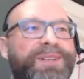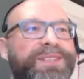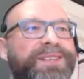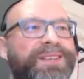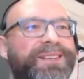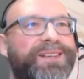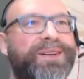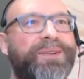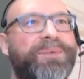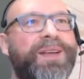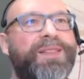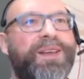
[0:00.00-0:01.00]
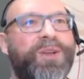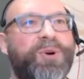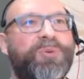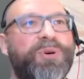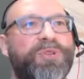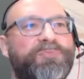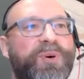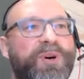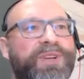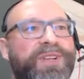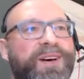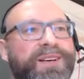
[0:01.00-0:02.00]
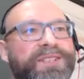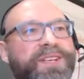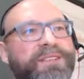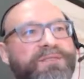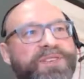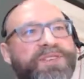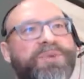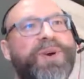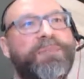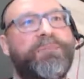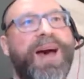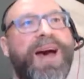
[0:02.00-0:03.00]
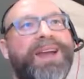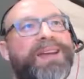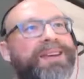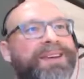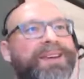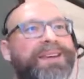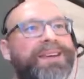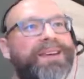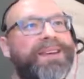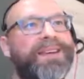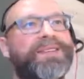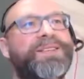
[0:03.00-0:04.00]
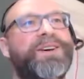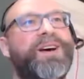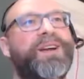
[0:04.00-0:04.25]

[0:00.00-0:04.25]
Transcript: The way the Logbooks podcast gives us a way back in time here.